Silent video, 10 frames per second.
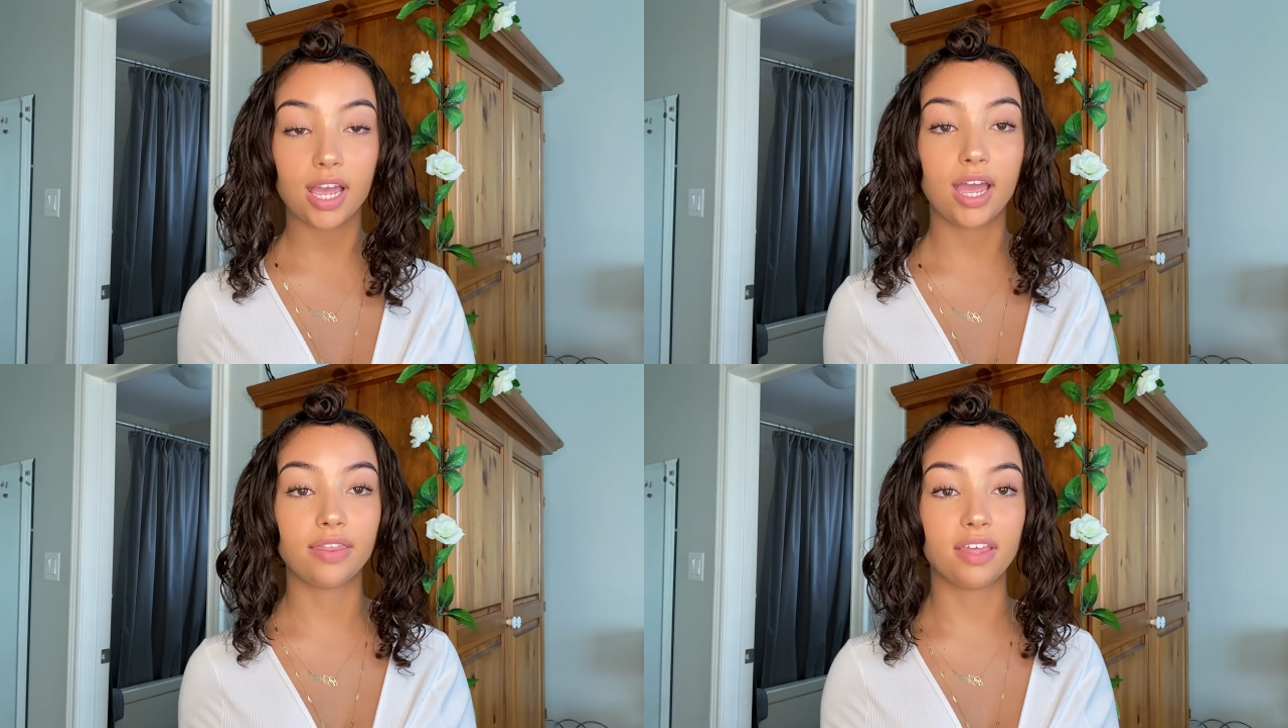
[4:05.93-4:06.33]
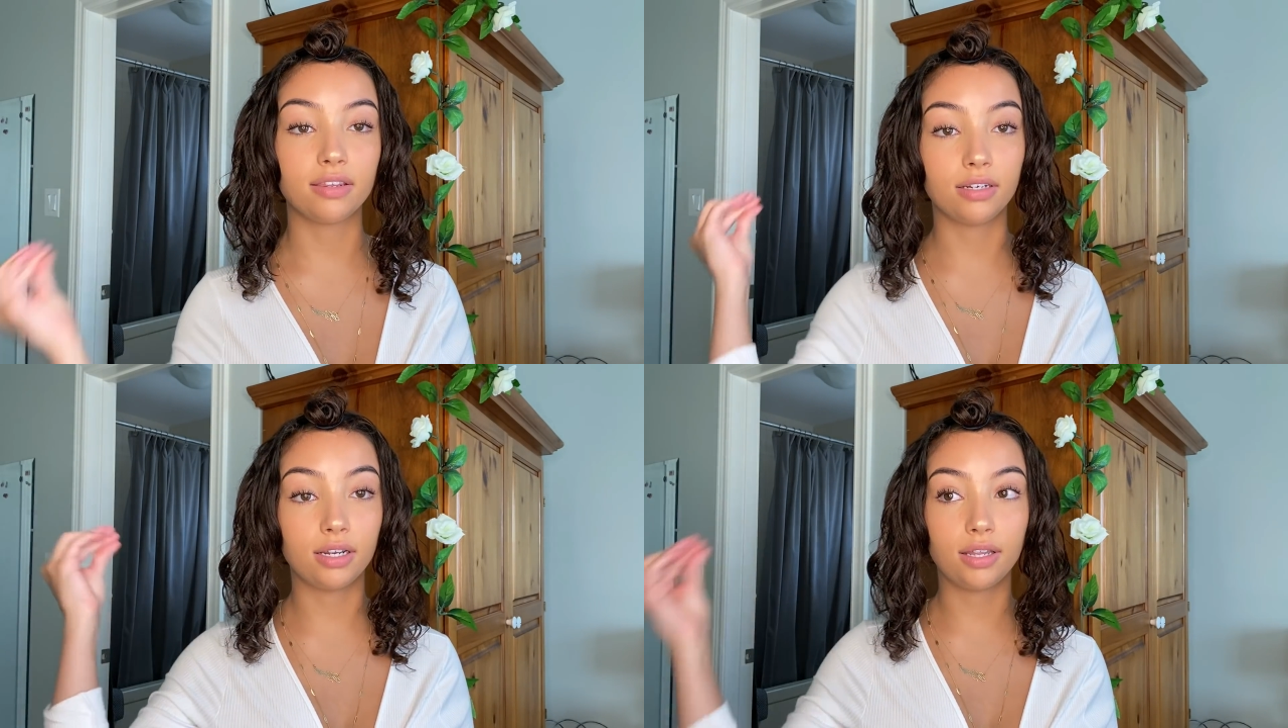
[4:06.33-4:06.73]
and
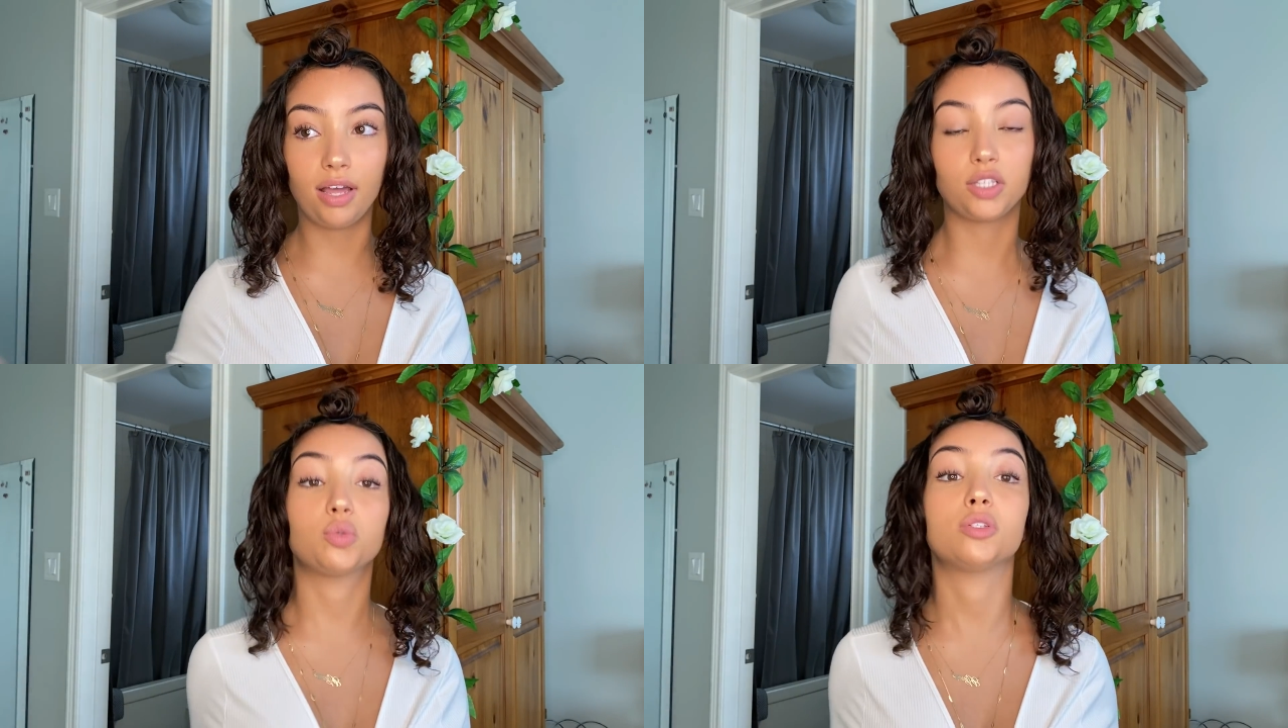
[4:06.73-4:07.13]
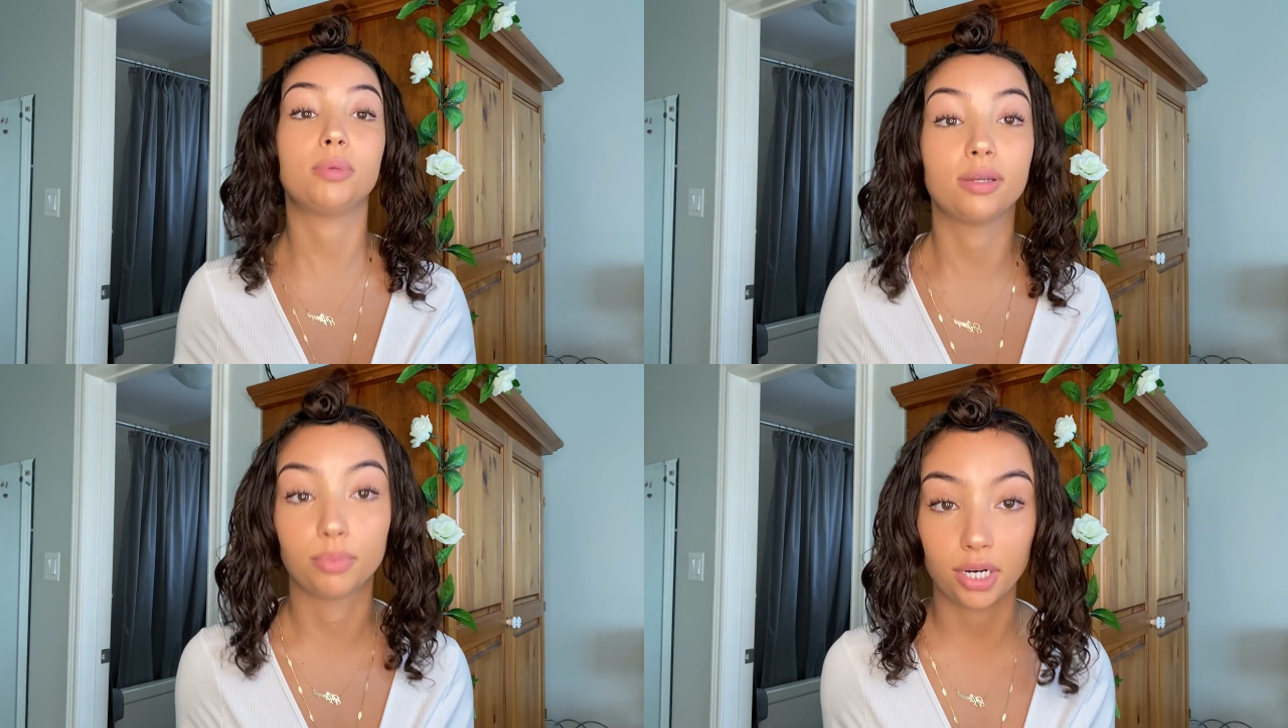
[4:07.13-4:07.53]
then that's what's
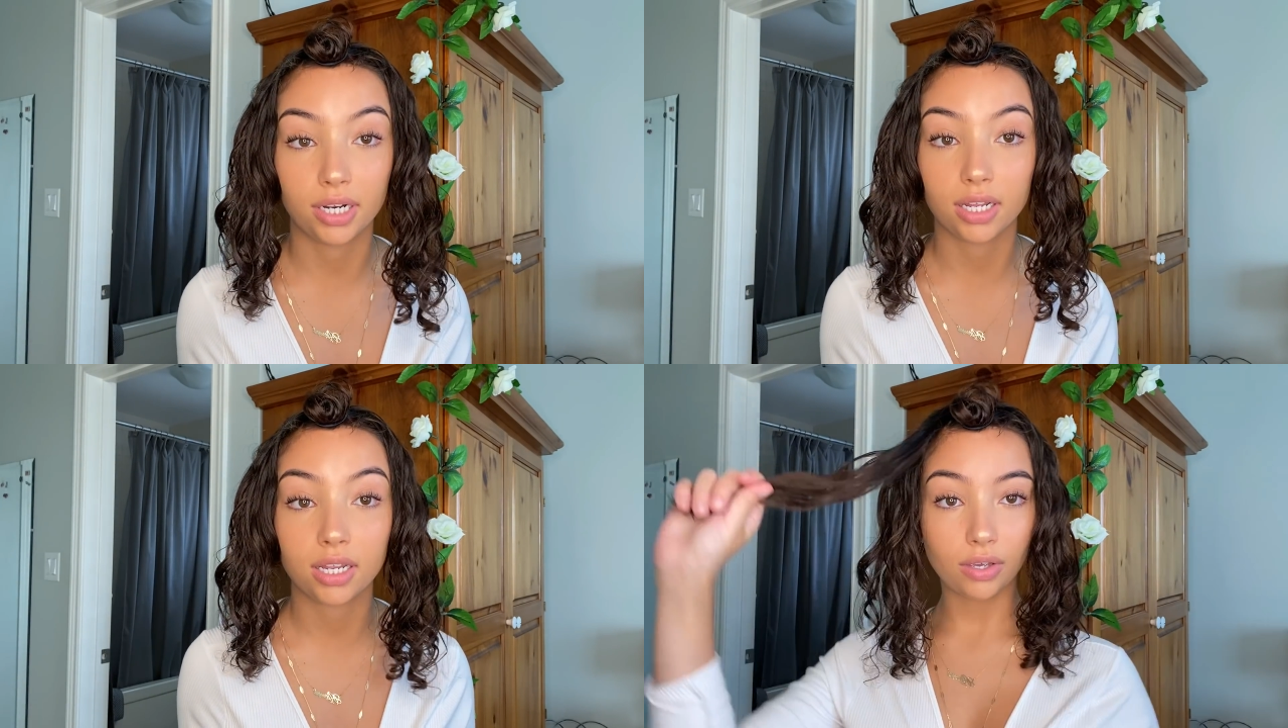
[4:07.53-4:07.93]
being braided.